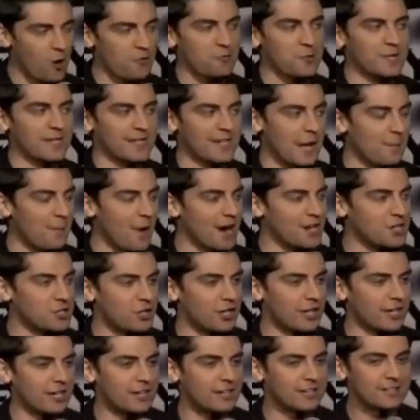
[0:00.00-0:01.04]
order for me to get my
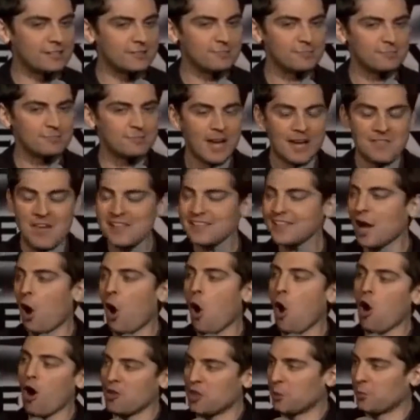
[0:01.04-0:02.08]
drink. And that's like a
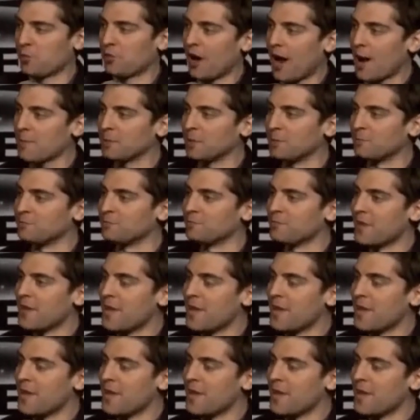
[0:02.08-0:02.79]
whole other problem.